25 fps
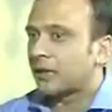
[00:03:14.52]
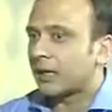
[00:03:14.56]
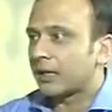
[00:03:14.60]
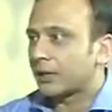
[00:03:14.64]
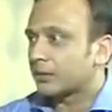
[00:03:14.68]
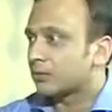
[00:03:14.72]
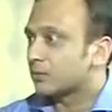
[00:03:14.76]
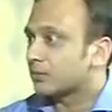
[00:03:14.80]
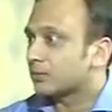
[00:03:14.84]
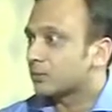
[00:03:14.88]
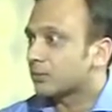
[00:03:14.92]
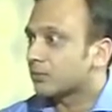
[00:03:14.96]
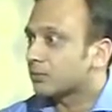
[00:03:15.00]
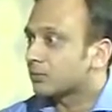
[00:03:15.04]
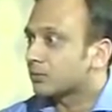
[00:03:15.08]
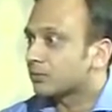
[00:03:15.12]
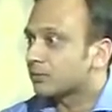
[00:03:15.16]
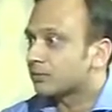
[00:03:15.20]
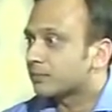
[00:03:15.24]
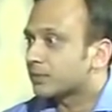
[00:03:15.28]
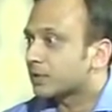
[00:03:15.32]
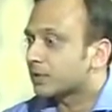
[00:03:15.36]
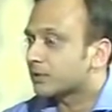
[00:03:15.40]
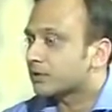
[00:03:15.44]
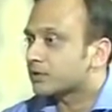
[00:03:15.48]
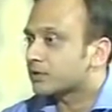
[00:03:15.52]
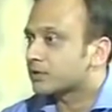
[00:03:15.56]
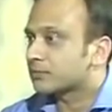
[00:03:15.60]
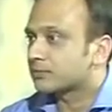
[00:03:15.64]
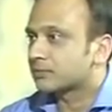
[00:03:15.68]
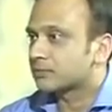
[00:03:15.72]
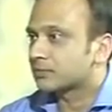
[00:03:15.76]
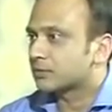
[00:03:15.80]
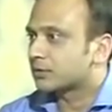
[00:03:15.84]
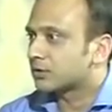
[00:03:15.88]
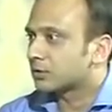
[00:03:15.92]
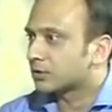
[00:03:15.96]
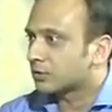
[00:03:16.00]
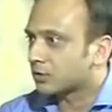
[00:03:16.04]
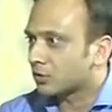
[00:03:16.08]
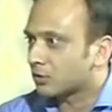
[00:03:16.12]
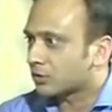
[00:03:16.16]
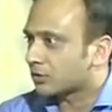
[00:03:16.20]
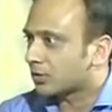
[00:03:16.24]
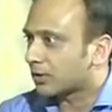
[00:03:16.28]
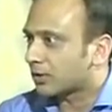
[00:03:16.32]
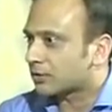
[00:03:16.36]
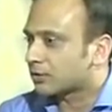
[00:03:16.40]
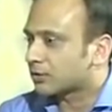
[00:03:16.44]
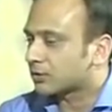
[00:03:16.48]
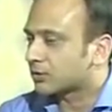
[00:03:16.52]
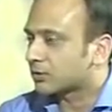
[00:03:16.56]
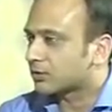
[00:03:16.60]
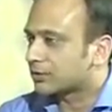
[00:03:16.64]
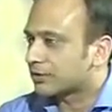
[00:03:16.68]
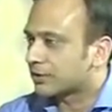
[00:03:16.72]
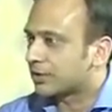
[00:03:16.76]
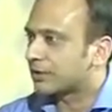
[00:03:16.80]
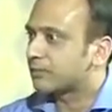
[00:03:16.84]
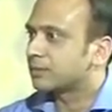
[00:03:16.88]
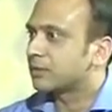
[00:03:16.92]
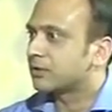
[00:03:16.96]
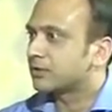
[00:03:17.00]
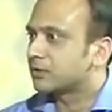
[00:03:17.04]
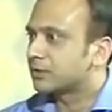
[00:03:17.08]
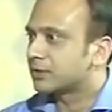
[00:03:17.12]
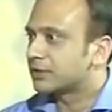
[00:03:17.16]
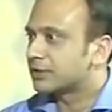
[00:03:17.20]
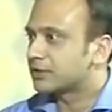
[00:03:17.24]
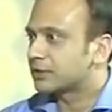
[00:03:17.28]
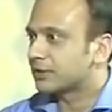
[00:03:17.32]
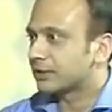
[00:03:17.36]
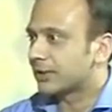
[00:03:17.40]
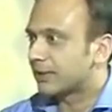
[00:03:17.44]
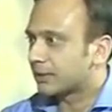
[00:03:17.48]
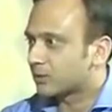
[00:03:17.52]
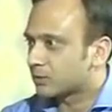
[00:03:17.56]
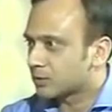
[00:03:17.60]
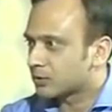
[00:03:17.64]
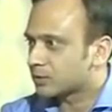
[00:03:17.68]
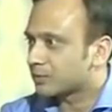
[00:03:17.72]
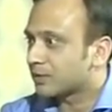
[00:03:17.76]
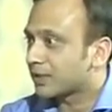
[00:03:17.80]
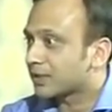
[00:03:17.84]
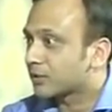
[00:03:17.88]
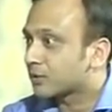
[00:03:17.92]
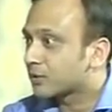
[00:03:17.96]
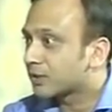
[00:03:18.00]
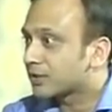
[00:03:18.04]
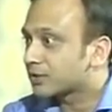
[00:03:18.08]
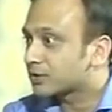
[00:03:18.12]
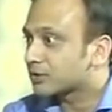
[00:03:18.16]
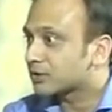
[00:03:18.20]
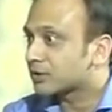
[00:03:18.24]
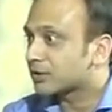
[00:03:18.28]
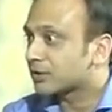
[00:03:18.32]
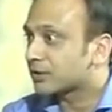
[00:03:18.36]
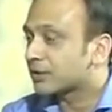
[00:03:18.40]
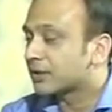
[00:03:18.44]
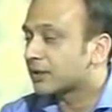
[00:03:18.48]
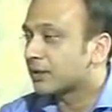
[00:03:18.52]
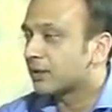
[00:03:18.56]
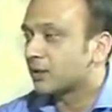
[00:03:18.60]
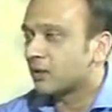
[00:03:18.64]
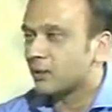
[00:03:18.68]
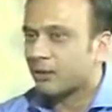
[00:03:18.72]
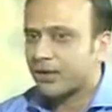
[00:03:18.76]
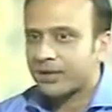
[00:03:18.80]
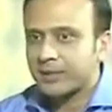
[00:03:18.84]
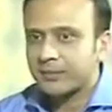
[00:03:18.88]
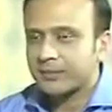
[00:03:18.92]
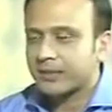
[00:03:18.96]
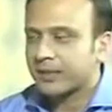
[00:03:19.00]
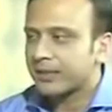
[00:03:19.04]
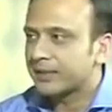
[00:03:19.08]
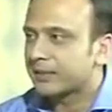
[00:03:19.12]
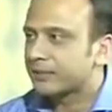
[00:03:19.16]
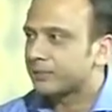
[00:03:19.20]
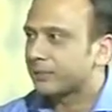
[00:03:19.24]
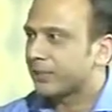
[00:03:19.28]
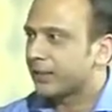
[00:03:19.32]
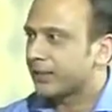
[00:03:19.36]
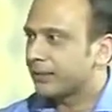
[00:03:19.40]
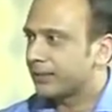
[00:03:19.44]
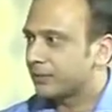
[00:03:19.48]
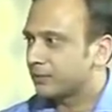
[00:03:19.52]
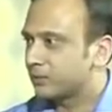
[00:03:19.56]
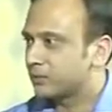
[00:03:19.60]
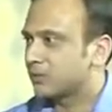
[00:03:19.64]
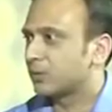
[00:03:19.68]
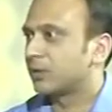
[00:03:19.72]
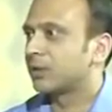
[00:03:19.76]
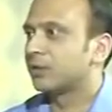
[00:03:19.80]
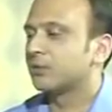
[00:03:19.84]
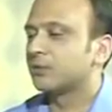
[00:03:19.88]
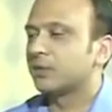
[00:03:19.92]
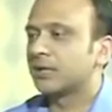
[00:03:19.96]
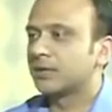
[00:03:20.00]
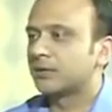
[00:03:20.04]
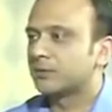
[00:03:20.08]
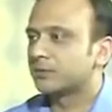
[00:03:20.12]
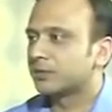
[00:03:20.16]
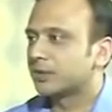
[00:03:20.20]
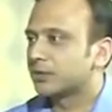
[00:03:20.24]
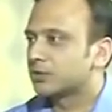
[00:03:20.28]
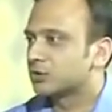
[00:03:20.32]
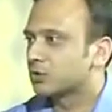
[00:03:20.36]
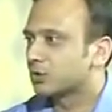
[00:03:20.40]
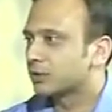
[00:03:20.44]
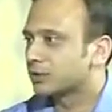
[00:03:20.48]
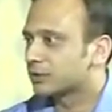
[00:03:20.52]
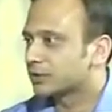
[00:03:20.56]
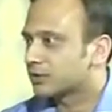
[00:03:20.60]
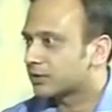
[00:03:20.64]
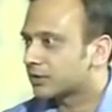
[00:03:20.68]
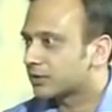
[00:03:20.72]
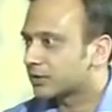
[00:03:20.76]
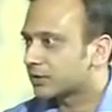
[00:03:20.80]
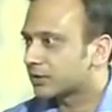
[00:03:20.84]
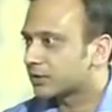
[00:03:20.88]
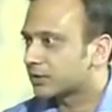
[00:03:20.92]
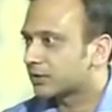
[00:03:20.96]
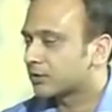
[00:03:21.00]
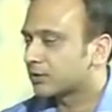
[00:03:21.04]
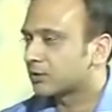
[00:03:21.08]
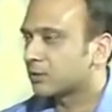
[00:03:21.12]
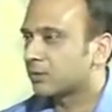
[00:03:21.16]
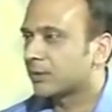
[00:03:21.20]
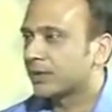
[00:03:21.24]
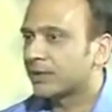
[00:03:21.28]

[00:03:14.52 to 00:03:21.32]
don't know, because no doctor could tell me the reason. That was my question. Why am I in pain? Why do my joints hurt? You know, why?